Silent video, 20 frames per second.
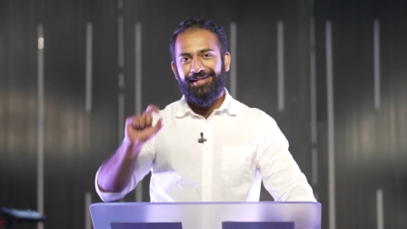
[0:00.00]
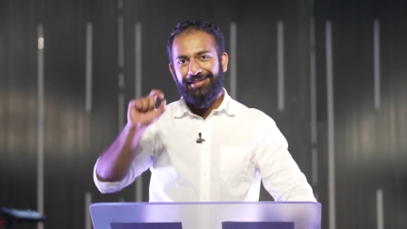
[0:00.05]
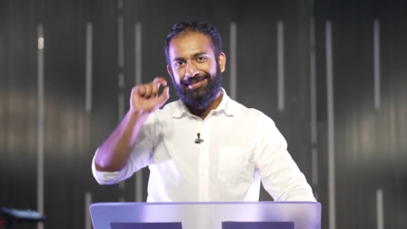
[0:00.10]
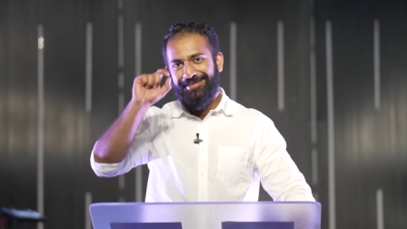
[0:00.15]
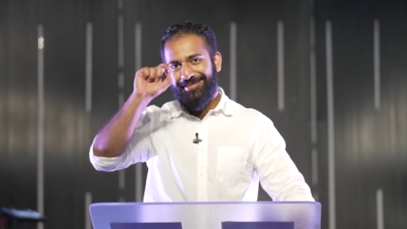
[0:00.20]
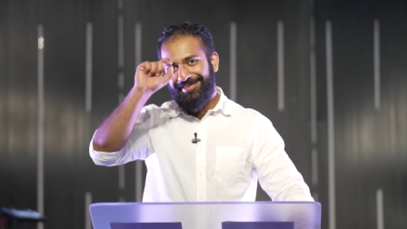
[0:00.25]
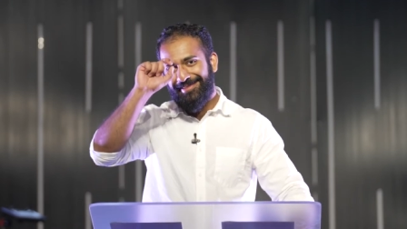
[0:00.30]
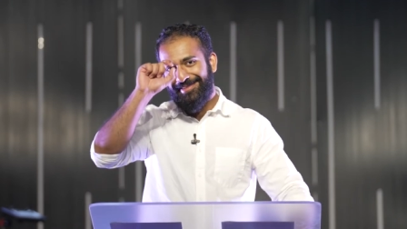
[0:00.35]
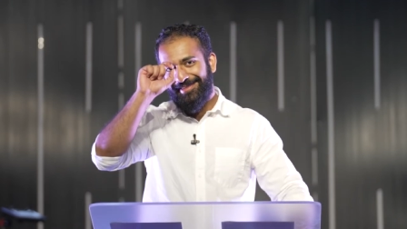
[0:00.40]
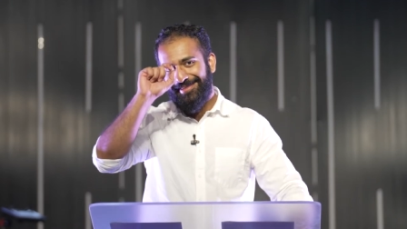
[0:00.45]
It's
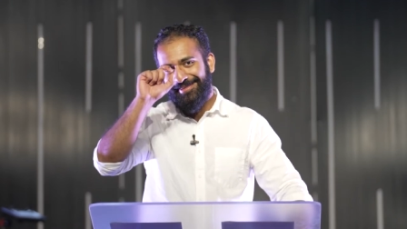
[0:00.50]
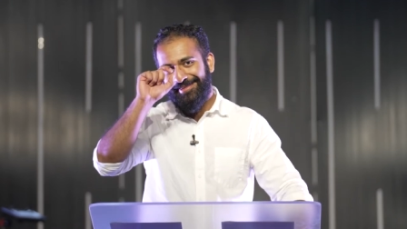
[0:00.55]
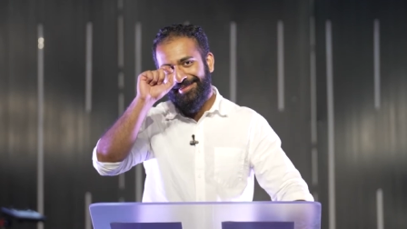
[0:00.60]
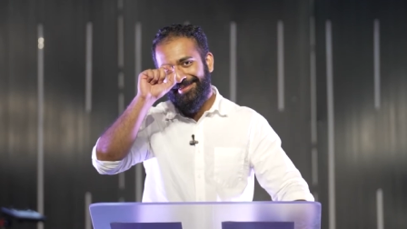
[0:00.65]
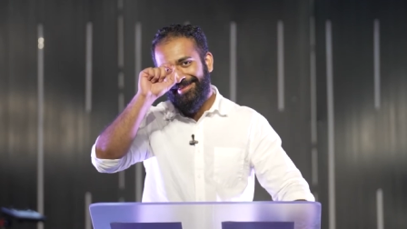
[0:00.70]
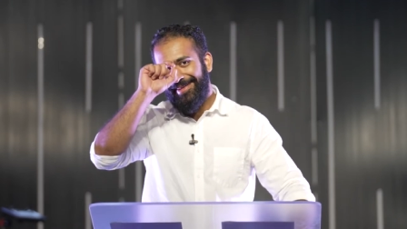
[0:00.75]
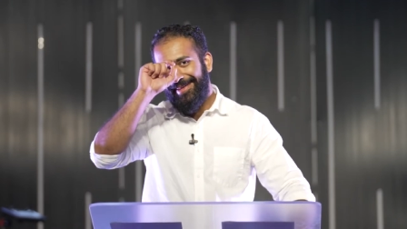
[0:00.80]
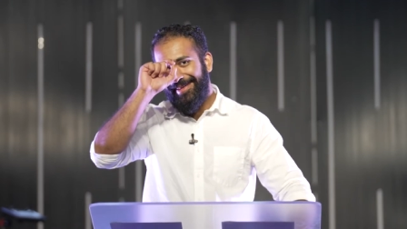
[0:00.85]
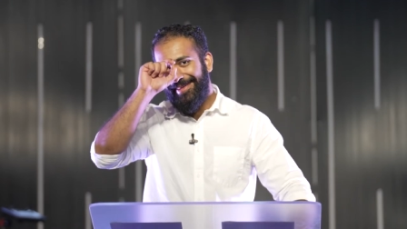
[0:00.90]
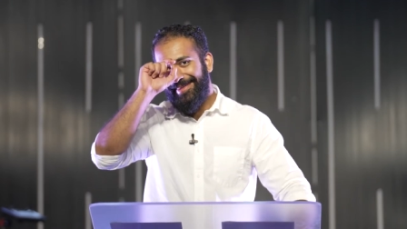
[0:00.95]

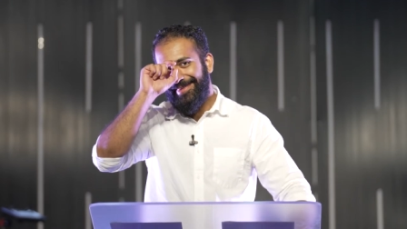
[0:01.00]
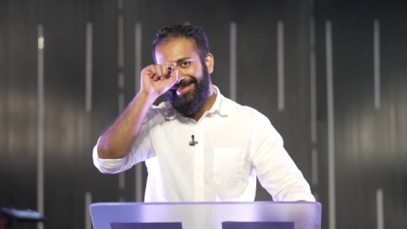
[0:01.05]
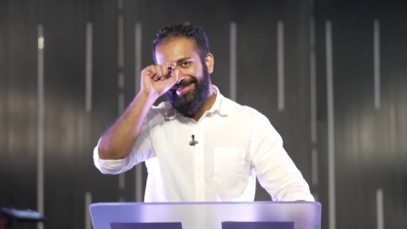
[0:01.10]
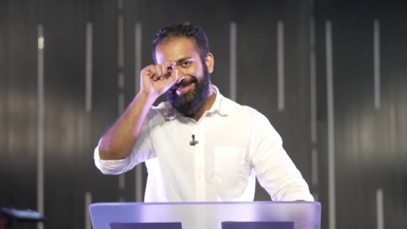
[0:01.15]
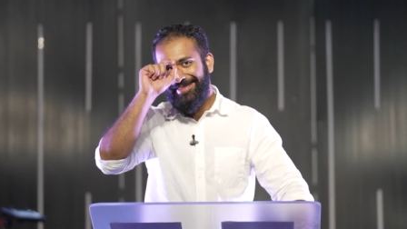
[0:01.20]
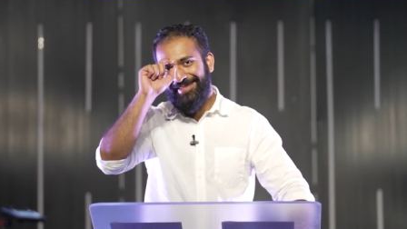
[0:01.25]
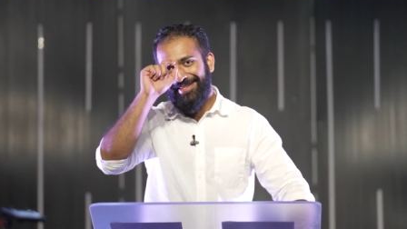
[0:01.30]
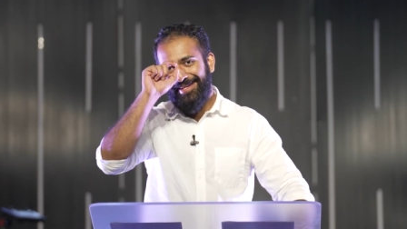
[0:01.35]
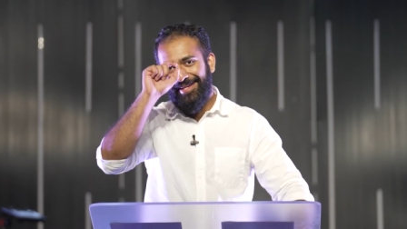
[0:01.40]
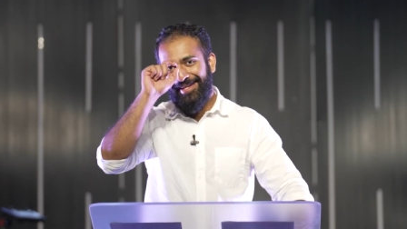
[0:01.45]
still the
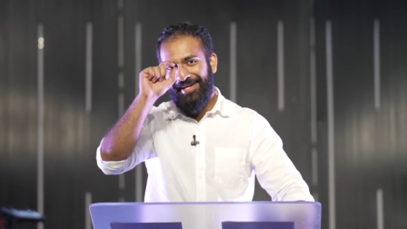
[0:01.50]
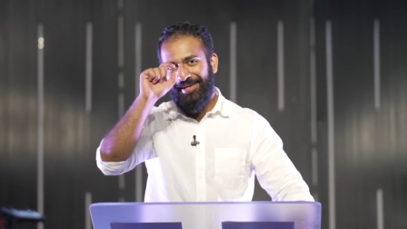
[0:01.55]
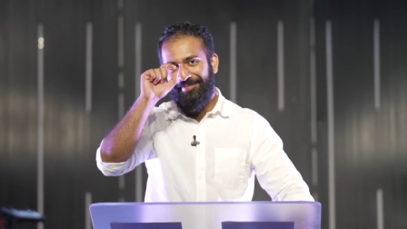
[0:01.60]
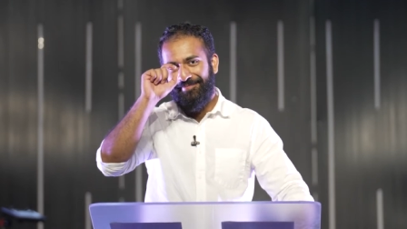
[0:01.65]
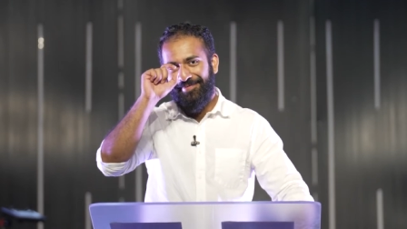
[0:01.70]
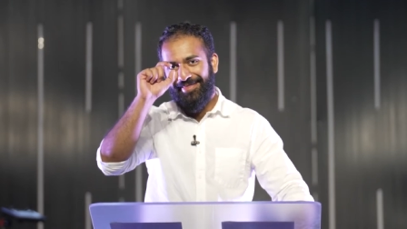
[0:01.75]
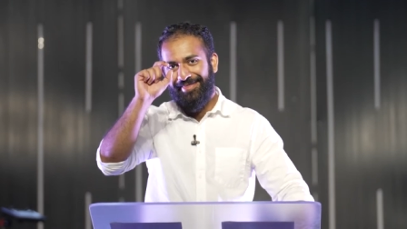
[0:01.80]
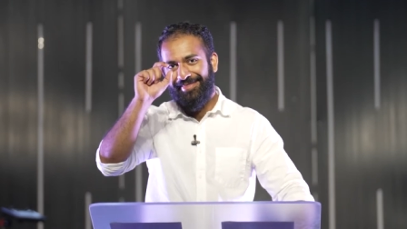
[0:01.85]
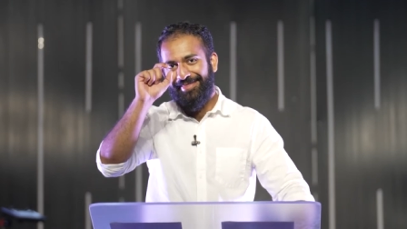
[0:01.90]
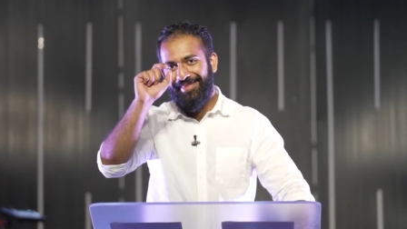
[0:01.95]

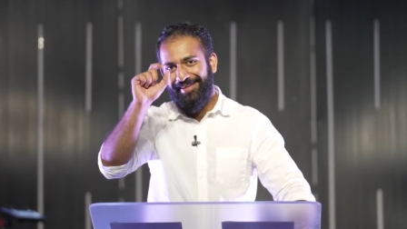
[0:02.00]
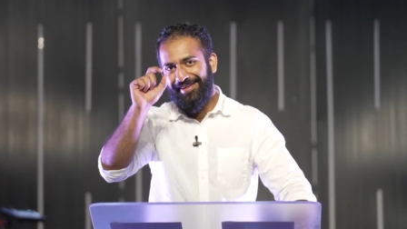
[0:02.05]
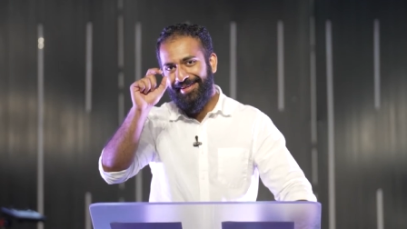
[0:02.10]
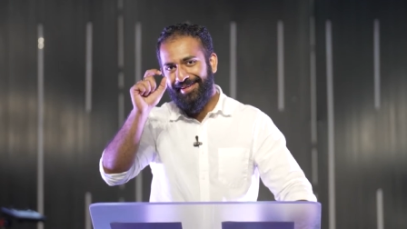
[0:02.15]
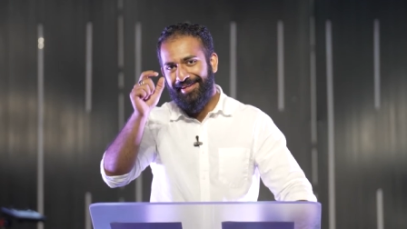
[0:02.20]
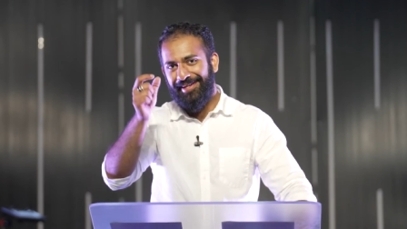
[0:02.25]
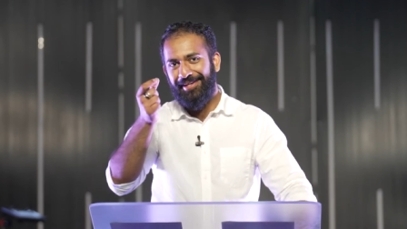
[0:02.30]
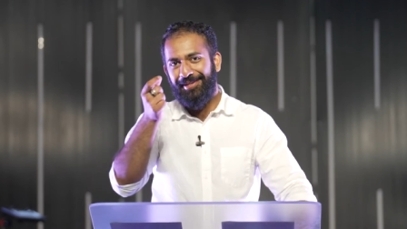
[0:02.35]
same thing.